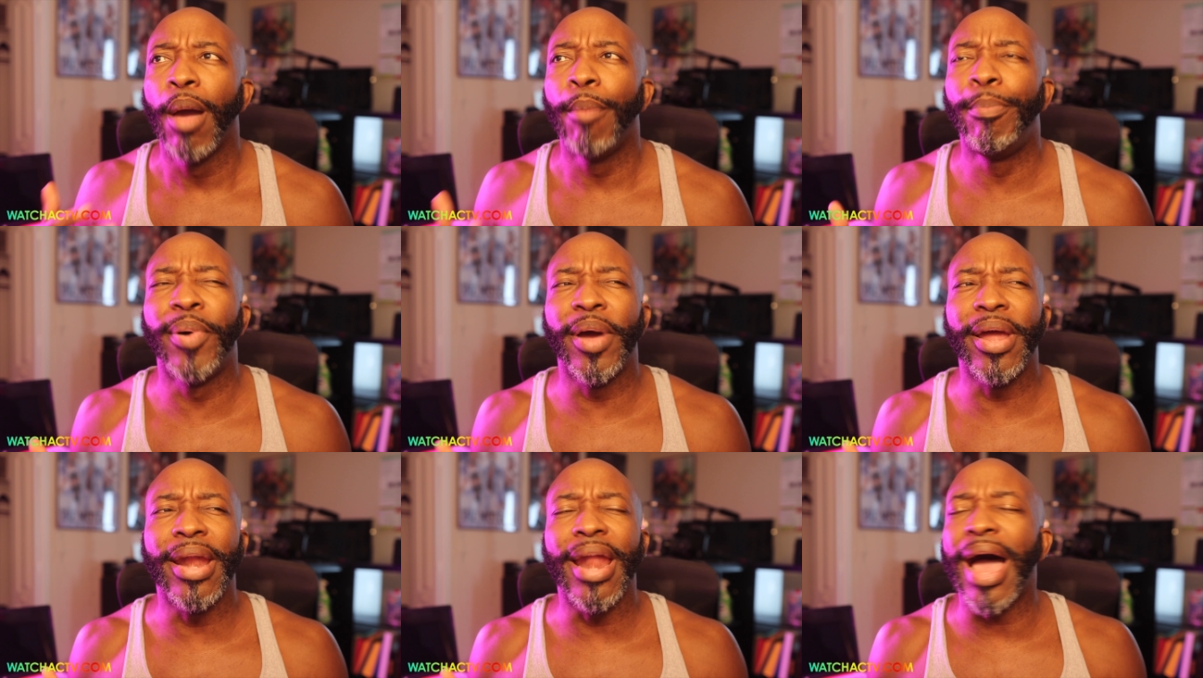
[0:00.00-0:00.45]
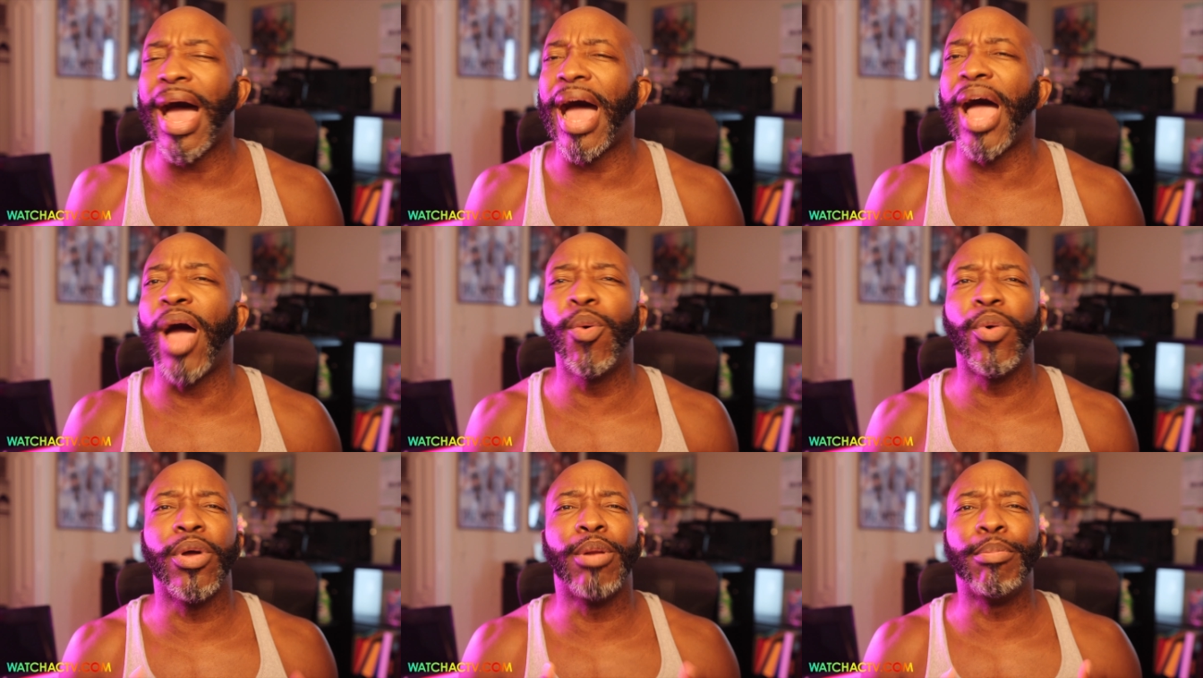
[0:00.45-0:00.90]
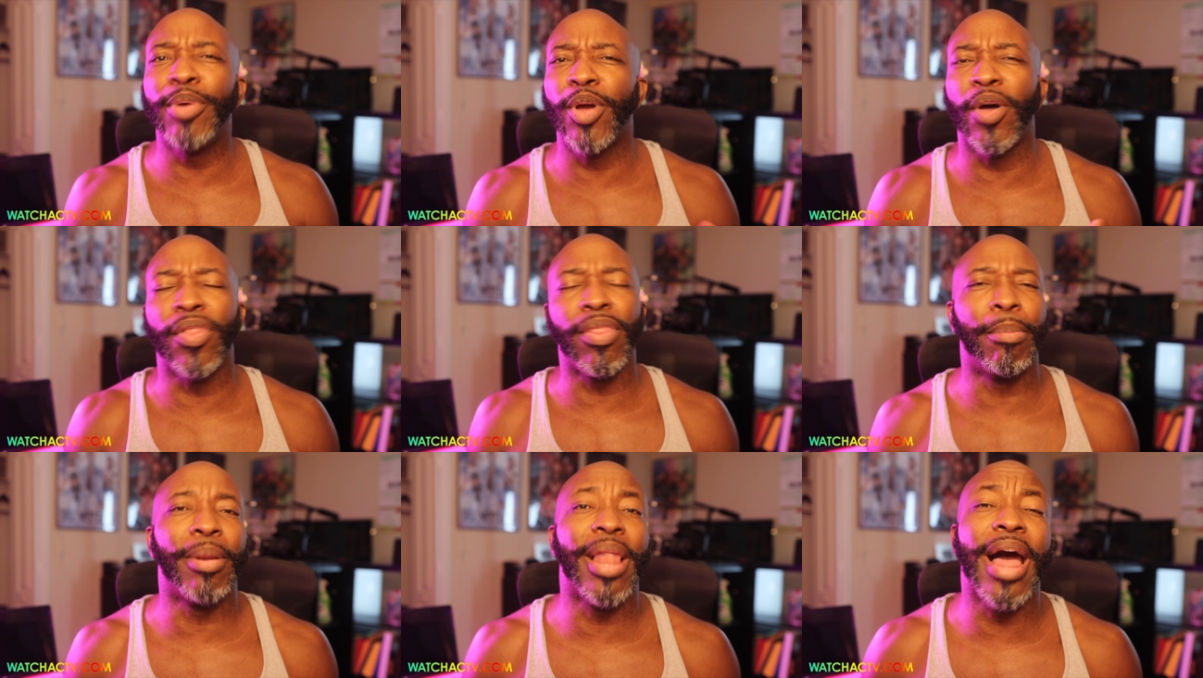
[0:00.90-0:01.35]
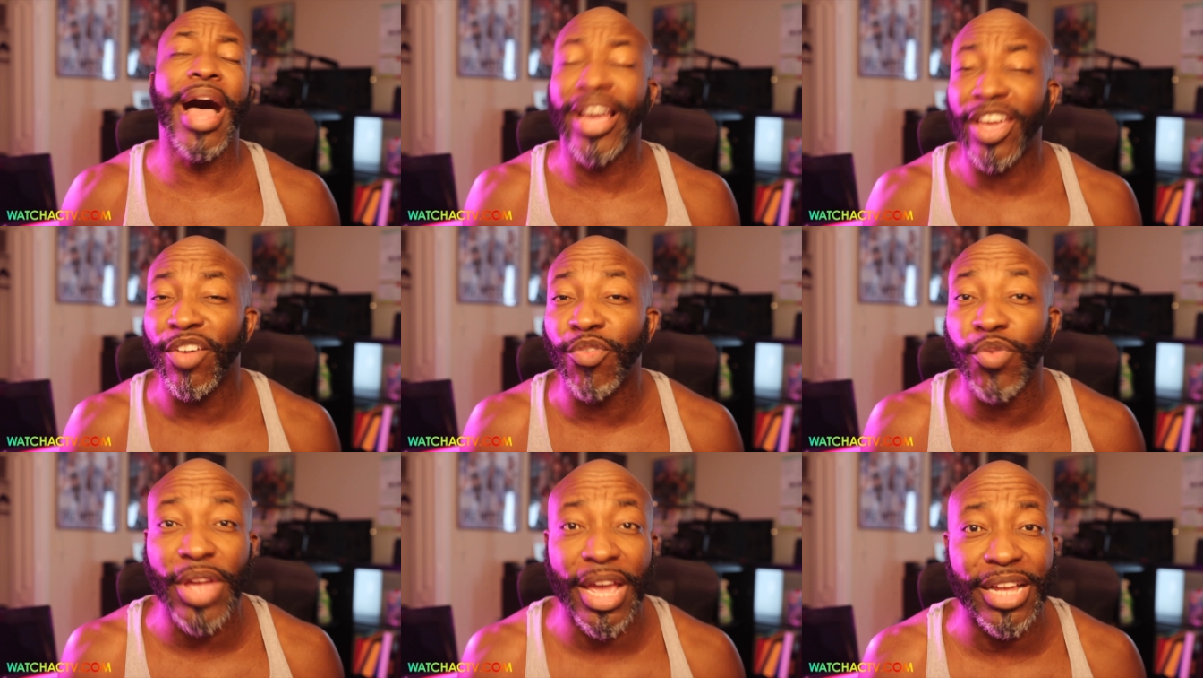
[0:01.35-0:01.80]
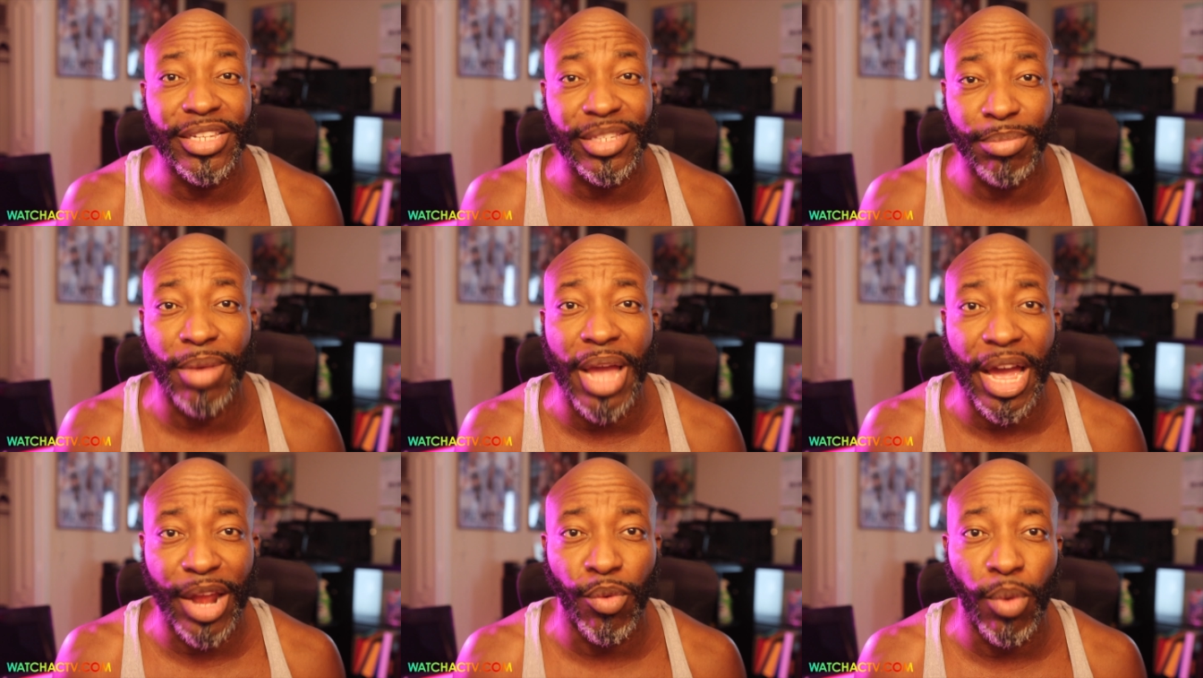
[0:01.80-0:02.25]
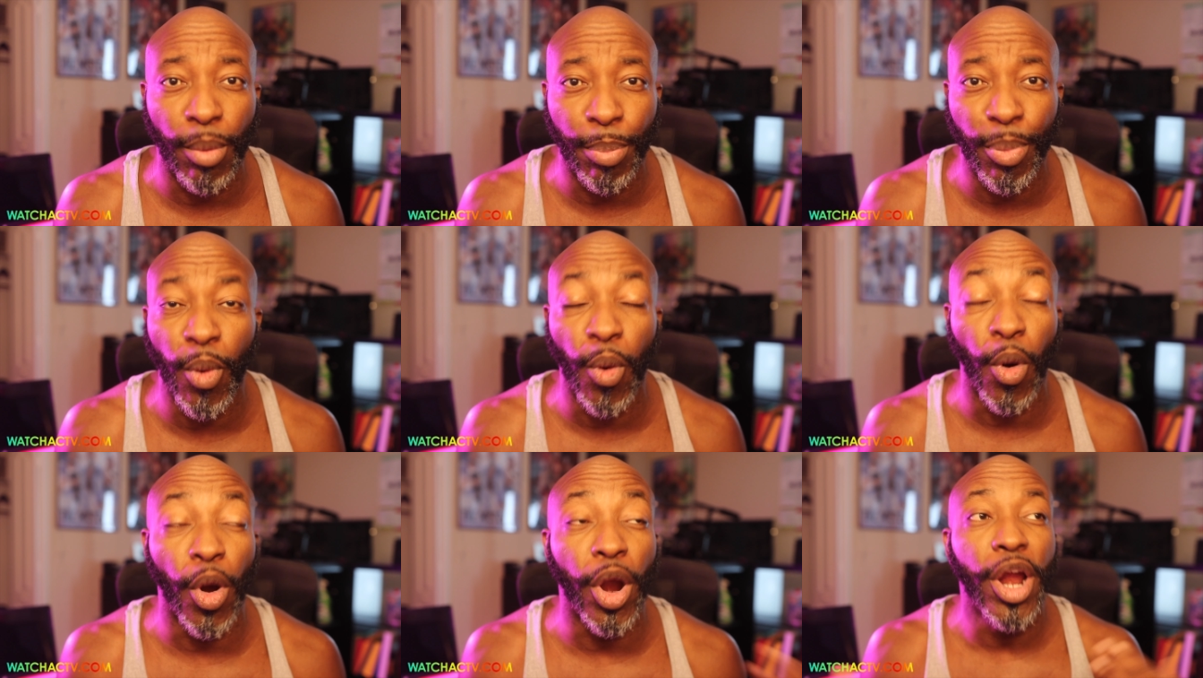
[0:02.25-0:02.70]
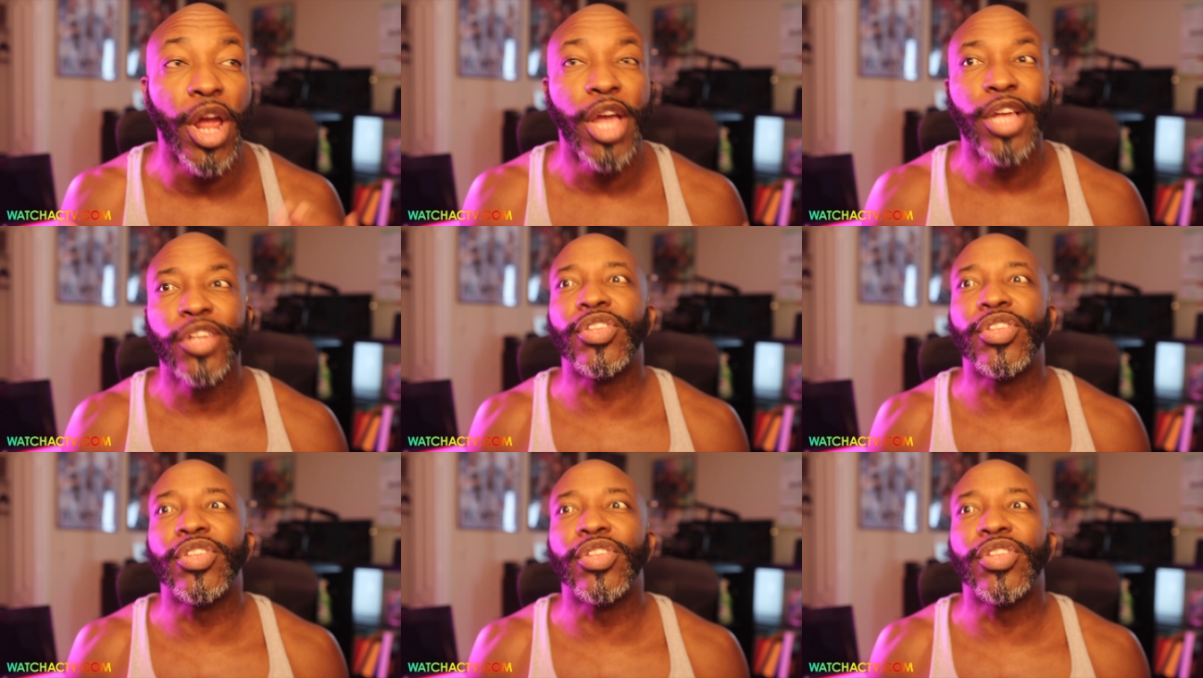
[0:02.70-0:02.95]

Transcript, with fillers: But I wouldn't be on the block if we had some kind of rapport.